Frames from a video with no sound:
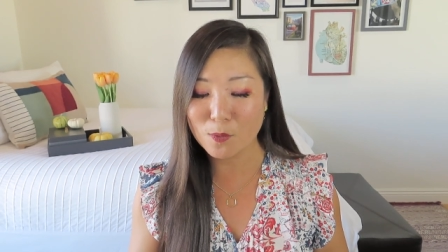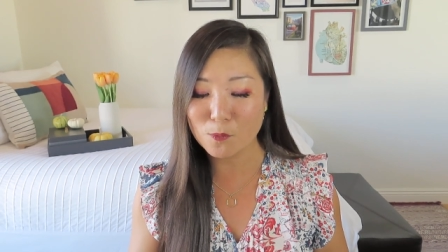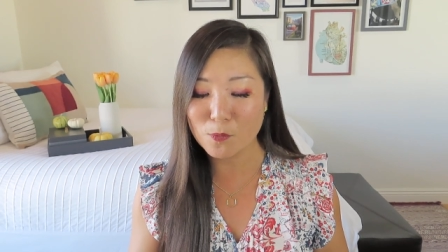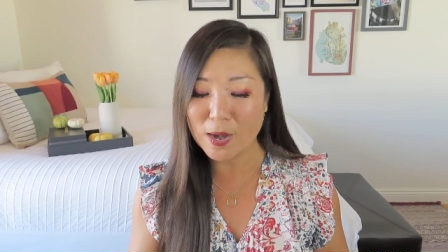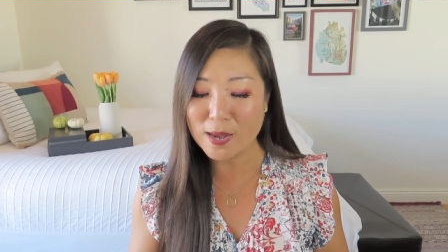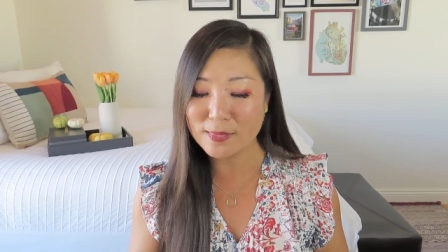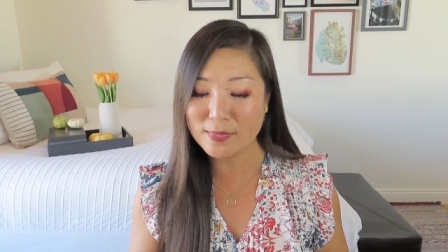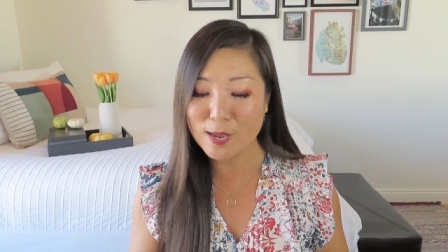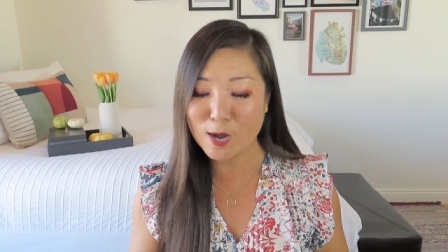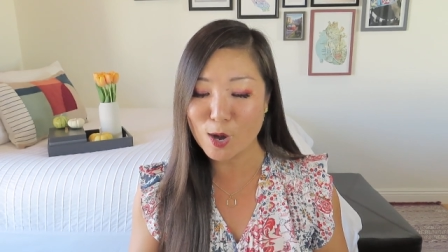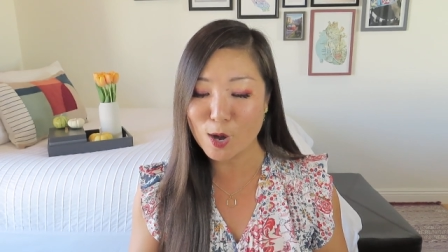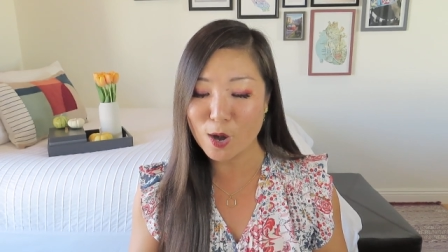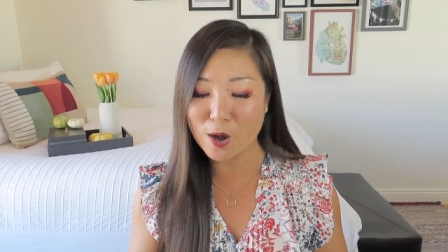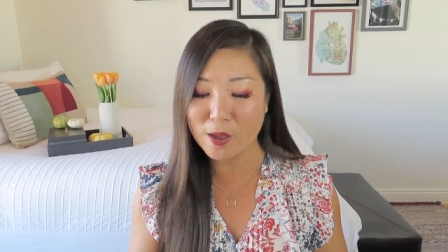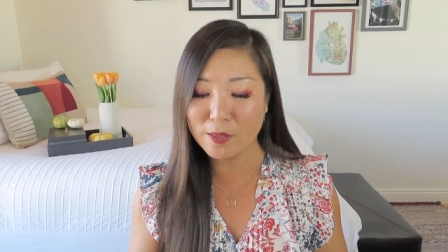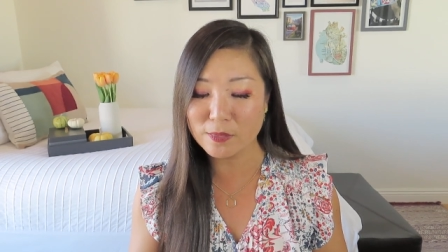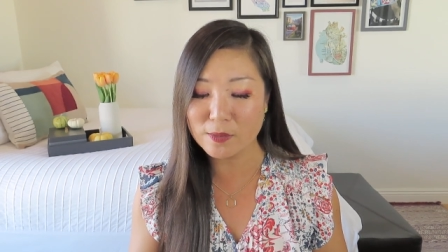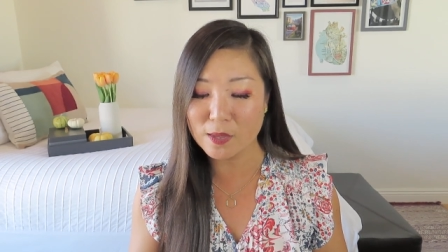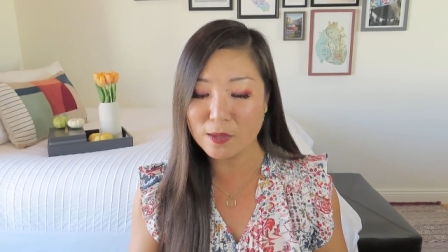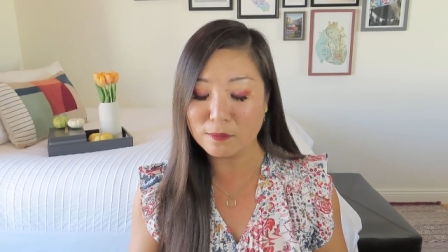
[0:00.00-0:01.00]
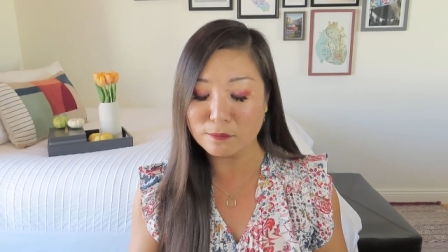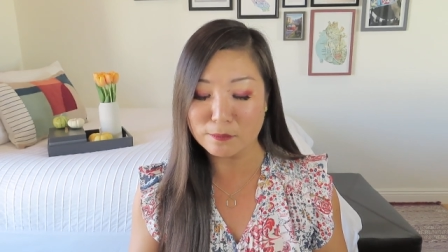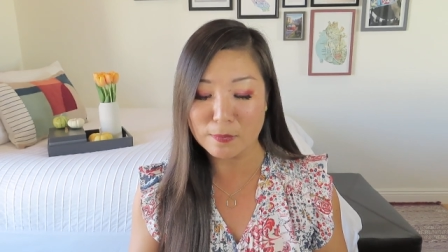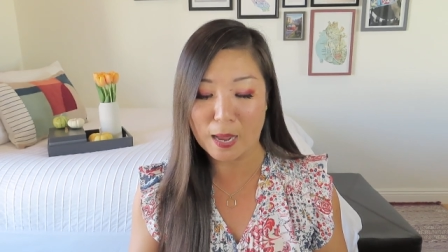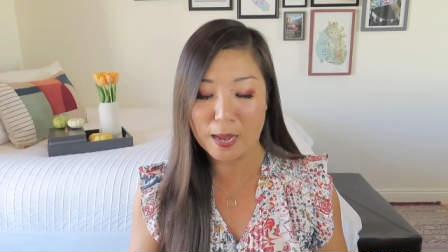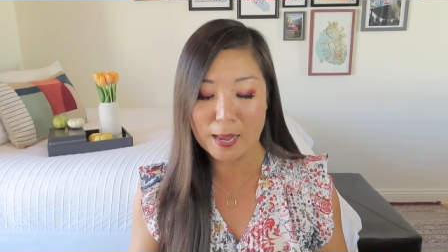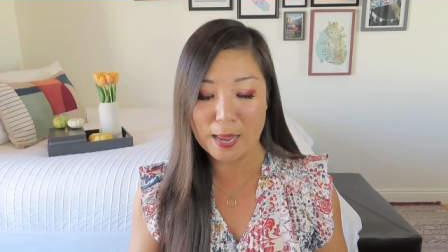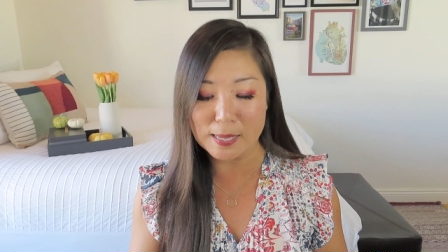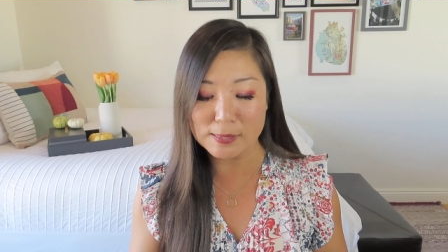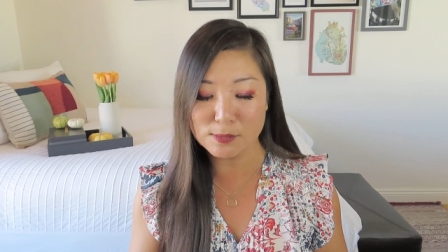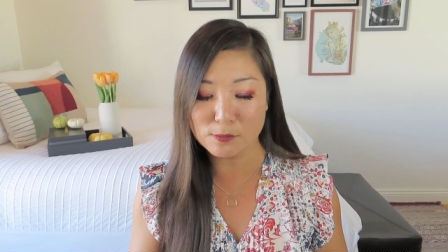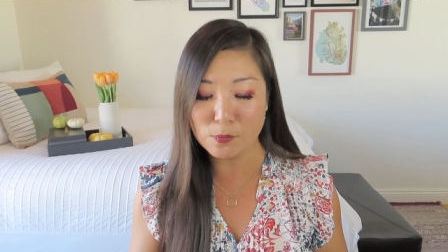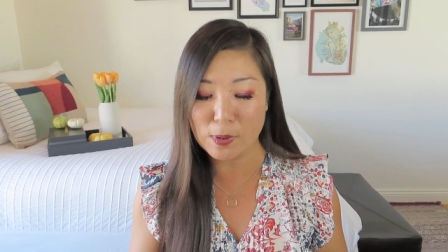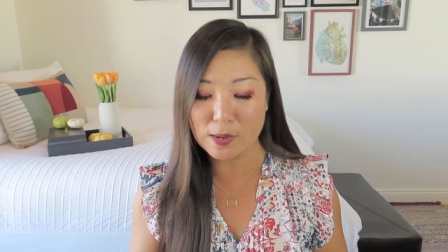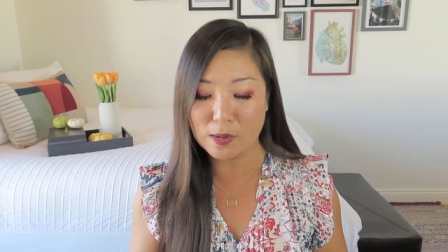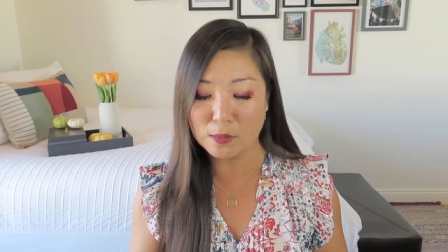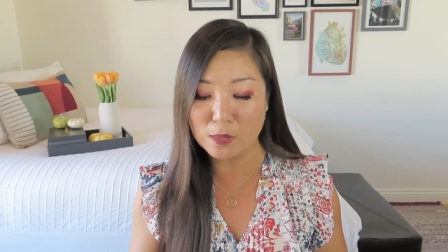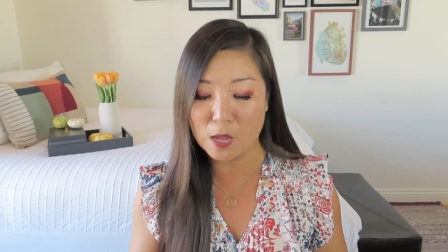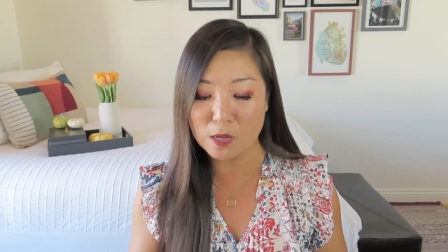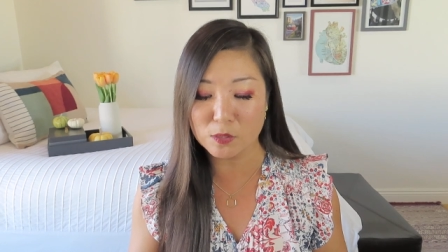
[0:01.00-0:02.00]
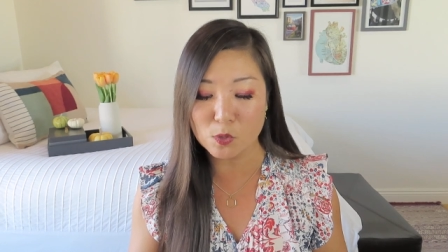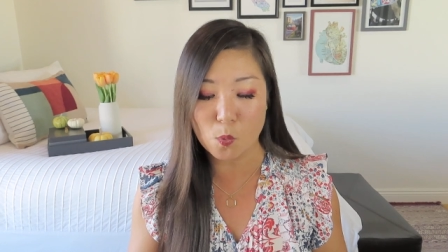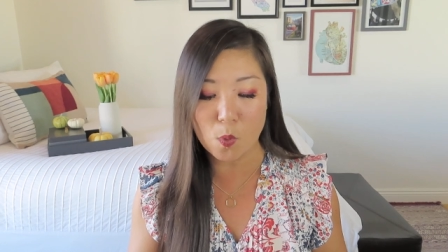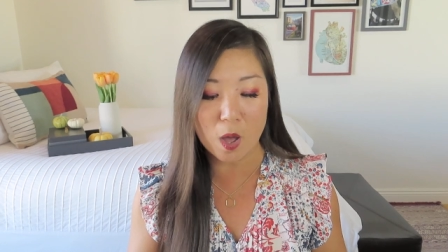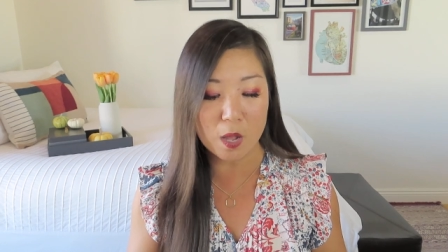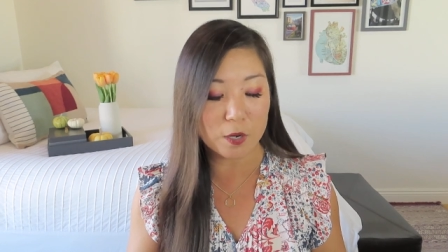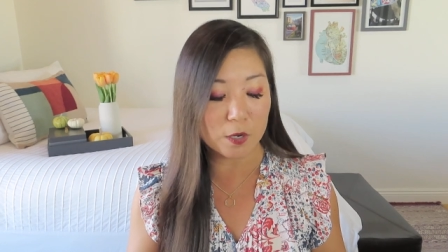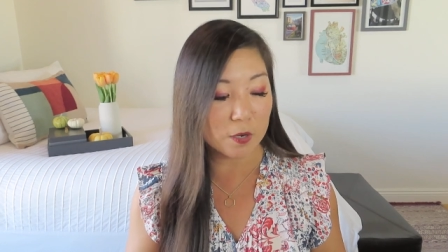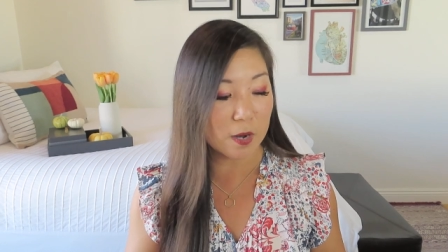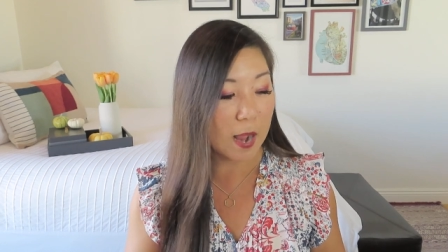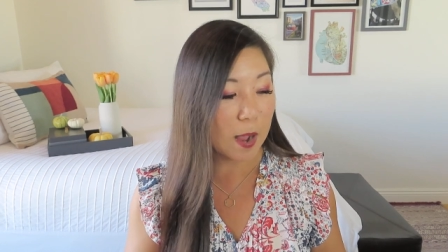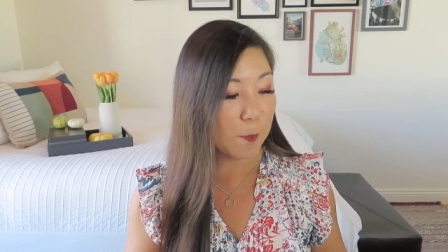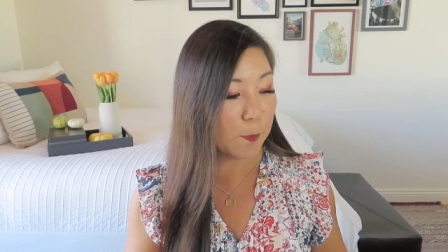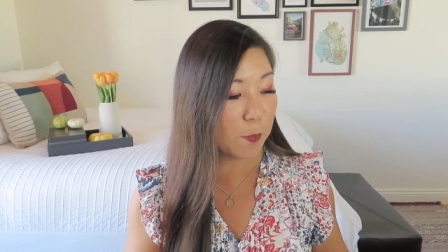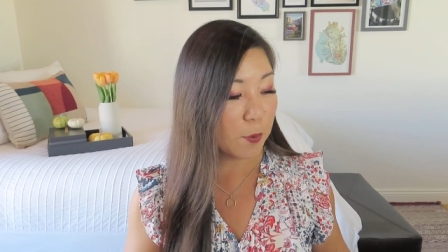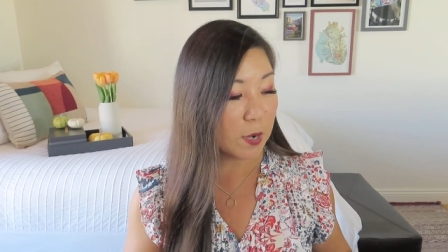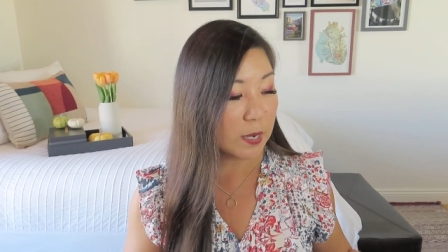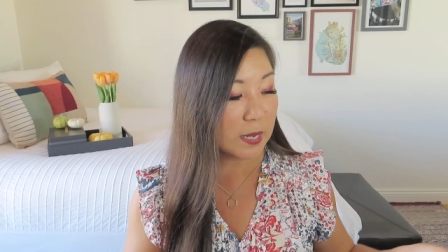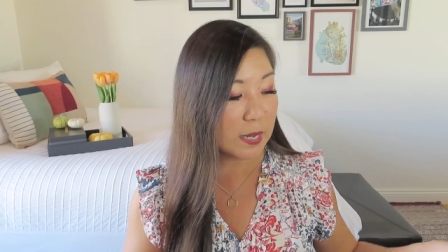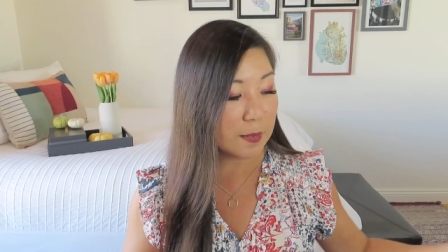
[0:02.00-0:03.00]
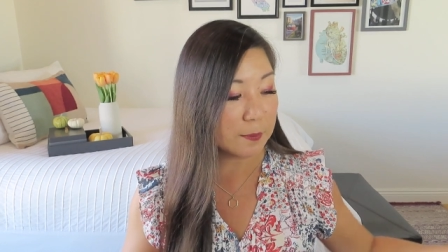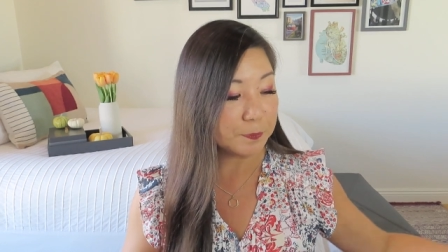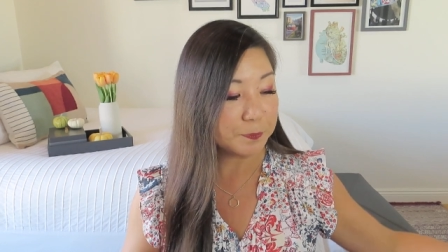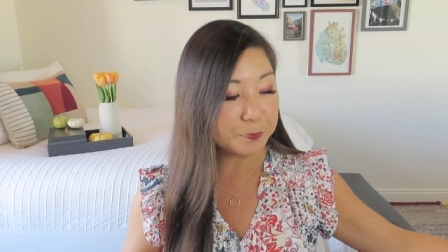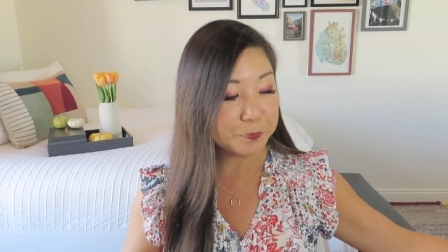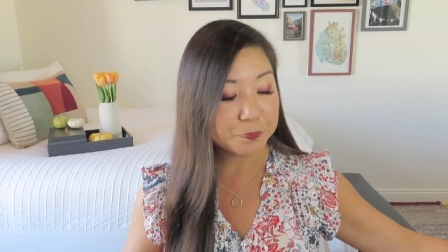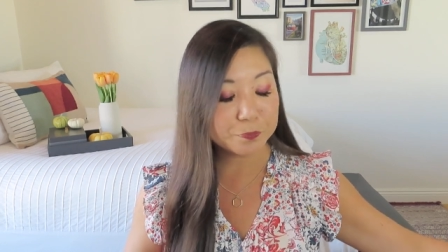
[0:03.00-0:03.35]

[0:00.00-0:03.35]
right there on the, I guess, right along the water. How pretty.